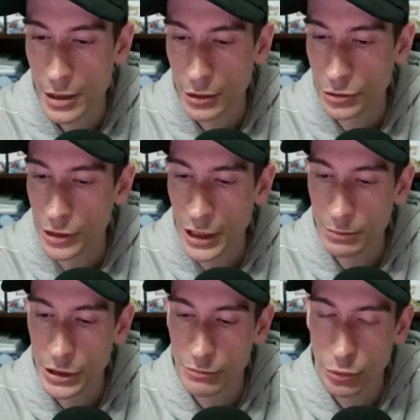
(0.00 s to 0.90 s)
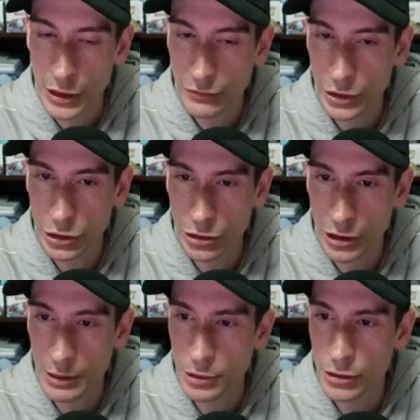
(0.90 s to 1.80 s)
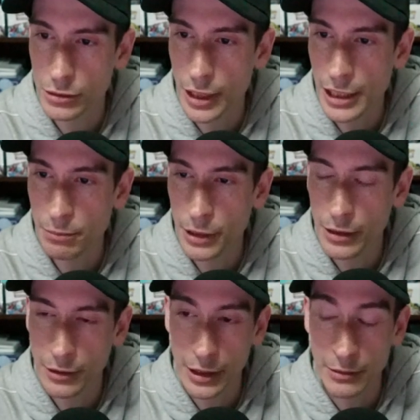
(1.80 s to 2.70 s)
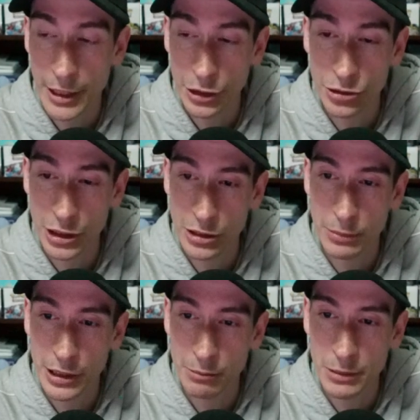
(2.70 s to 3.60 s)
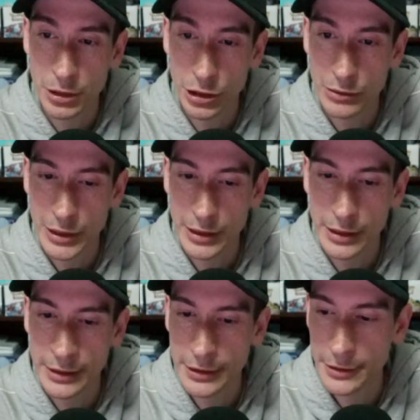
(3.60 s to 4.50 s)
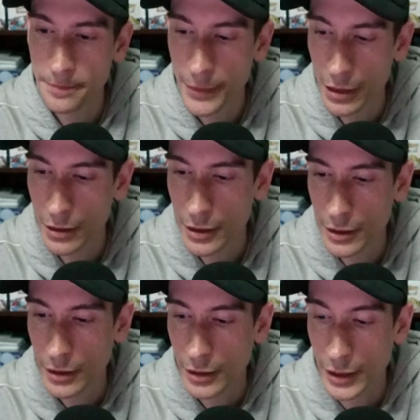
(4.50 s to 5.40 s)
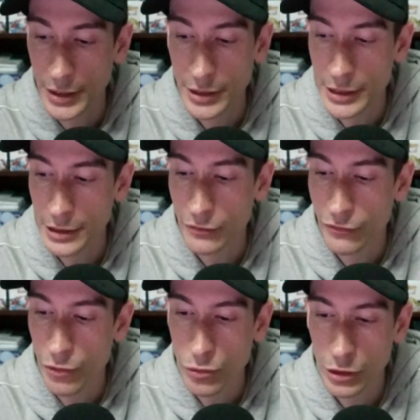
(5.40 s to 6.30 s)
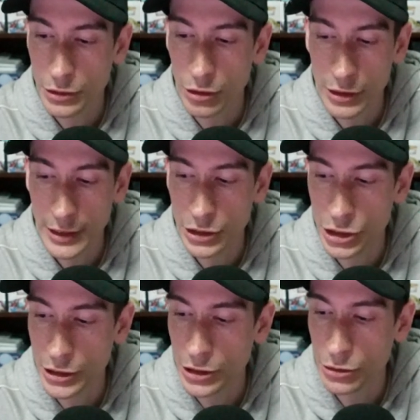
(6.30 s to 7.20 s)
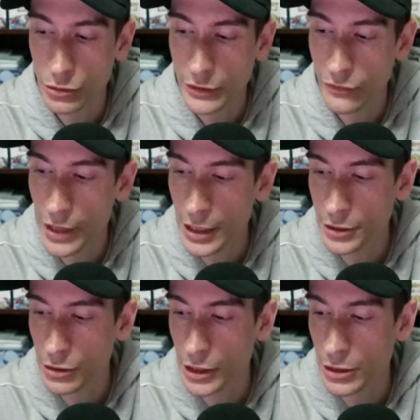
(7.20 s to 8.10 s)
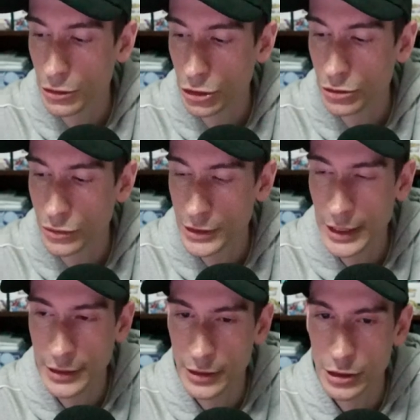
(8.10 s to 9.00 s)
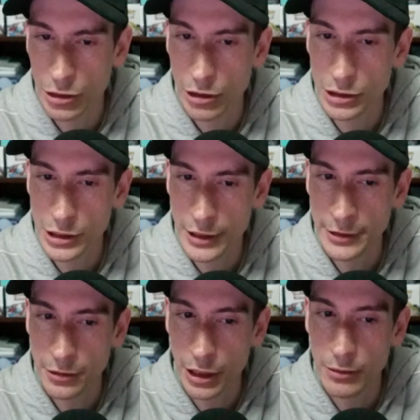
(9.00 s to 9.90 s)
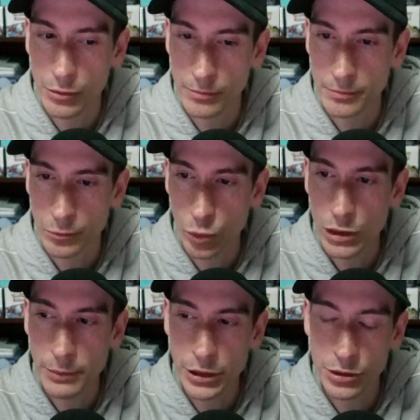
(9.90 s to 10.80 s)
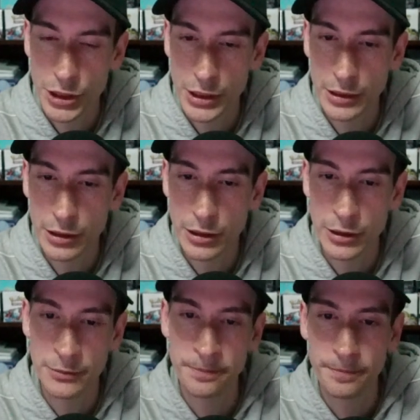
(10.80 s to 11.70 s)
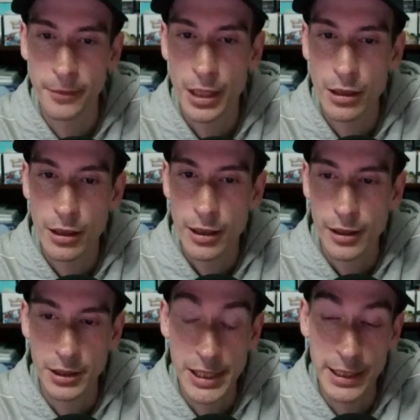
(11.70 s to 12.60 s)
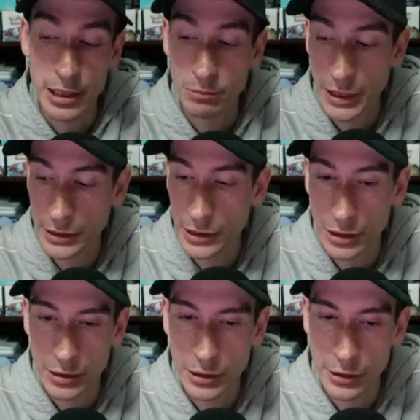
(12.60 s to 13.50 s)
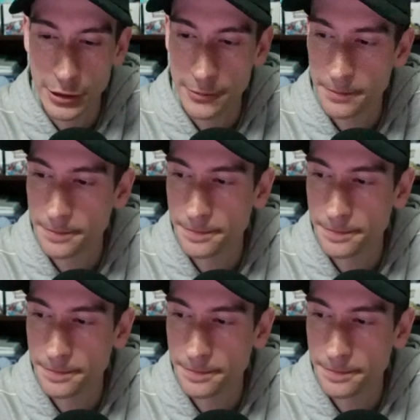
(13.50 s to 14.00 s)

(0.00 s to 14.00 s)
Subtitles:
2 copies of Bravery Charm to help get extra HP on Mimikyu, I guess. And then they got the 4 Dark Energies, 3 Fire, and 2 Psychic. So it looks like they will be using the attack on Blaziken here.